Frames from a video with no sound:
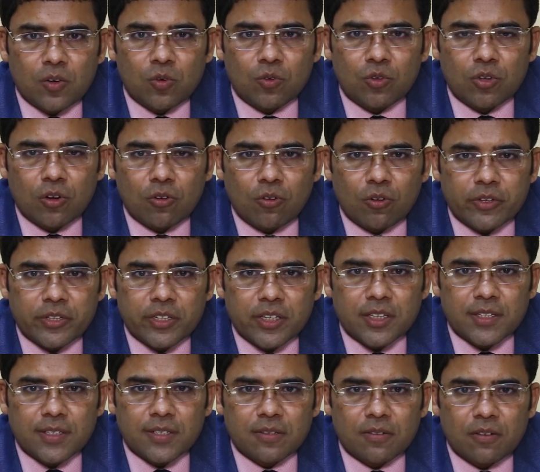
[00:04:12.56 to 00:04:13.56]
to the
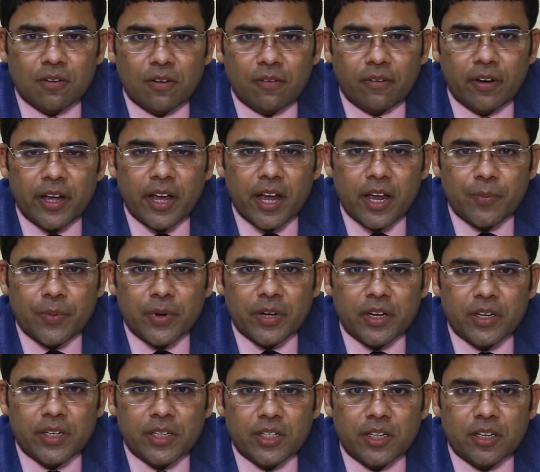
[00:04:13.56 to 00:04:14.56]
causes why
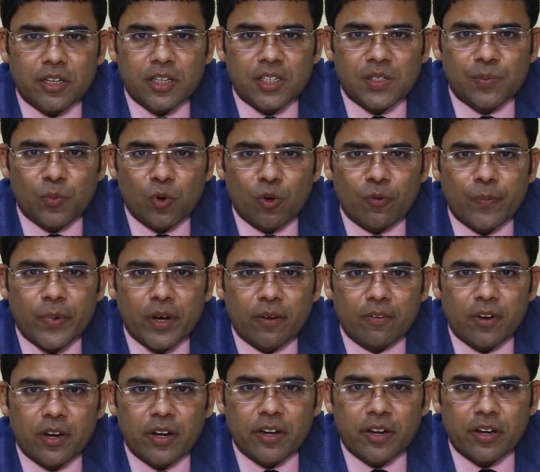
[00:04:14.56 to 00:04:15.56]
hypertension is more
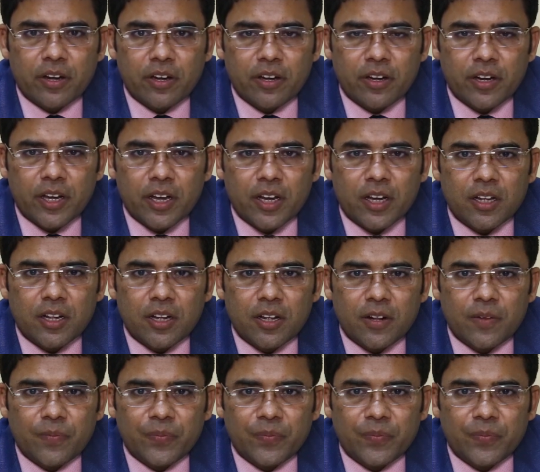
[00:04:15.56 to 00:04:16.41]
prevalent in India,